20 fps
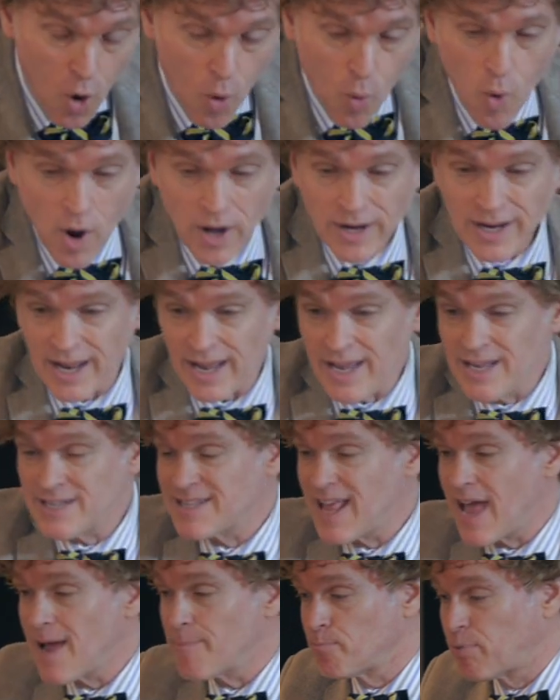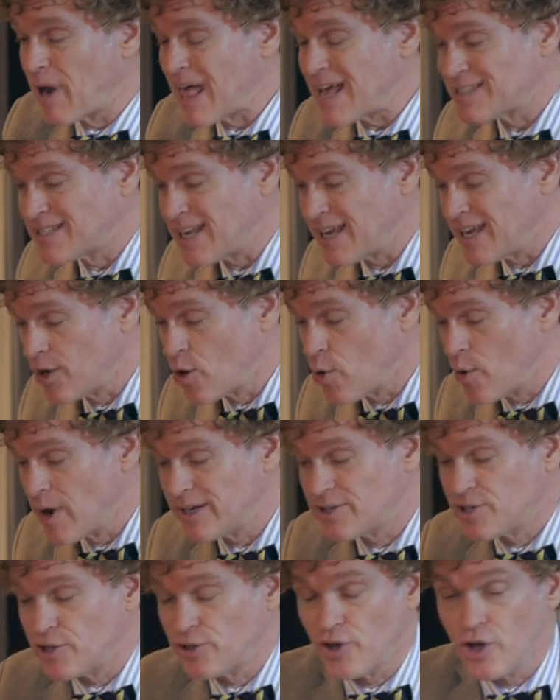What is that blessing
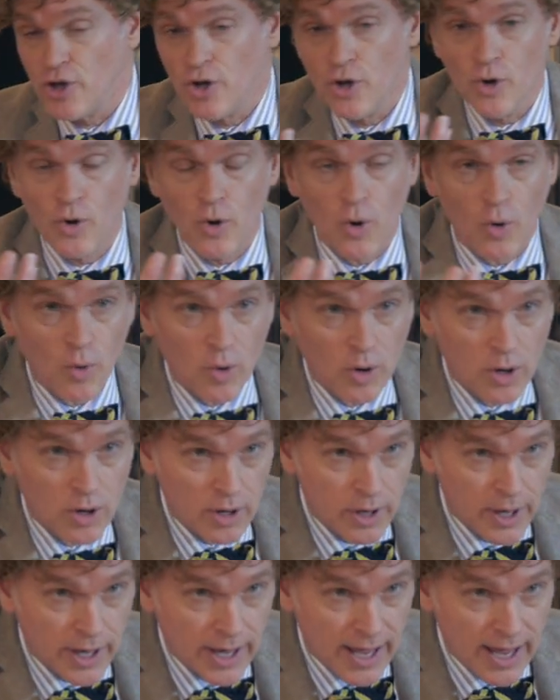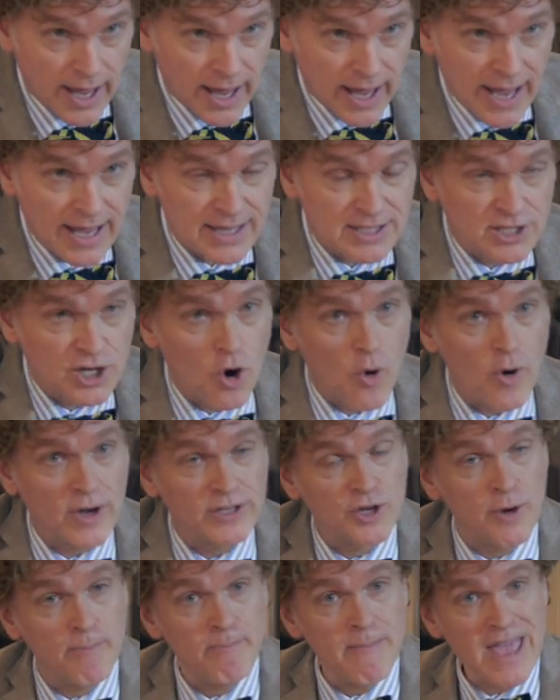going to do? It's going
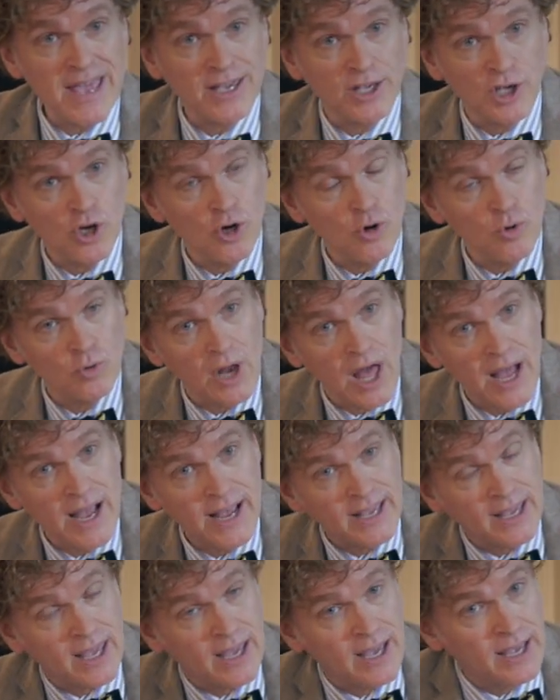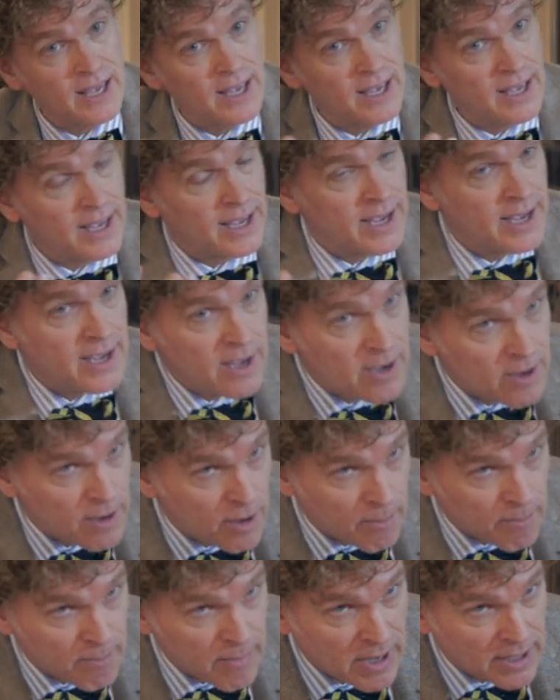to make you like
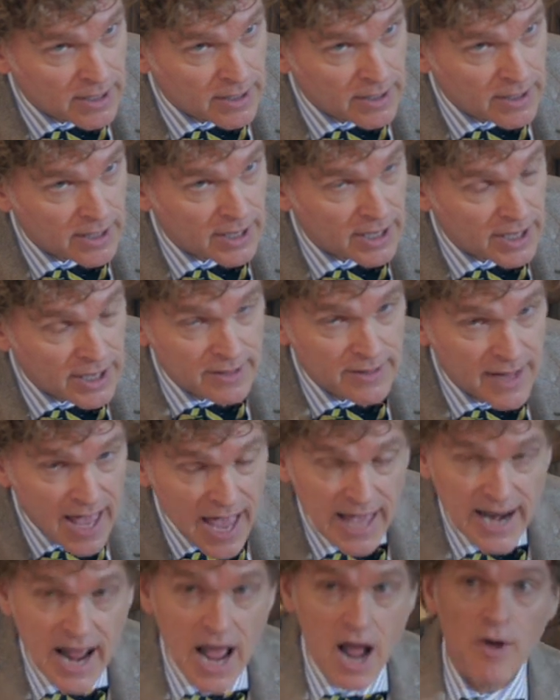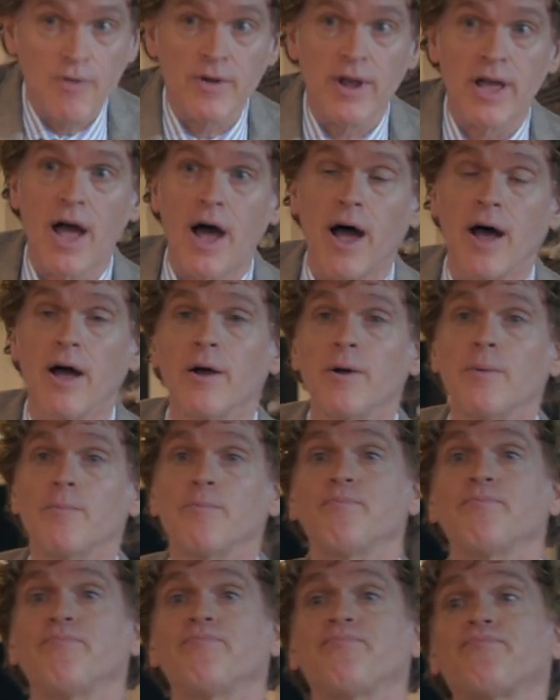him in that area.
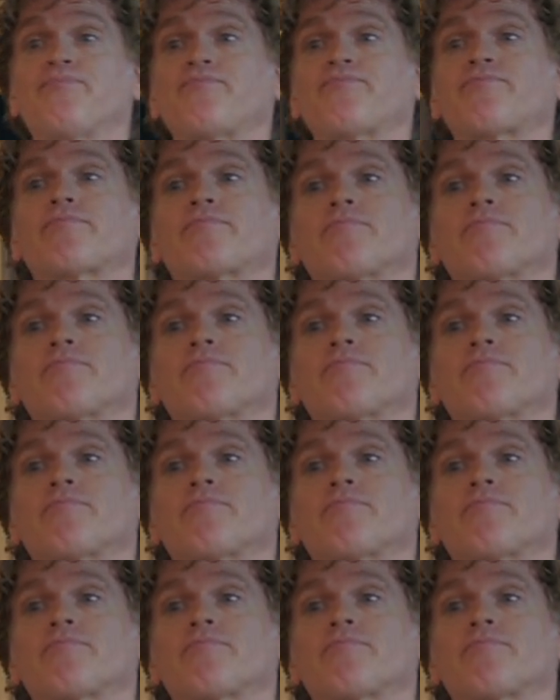Yes.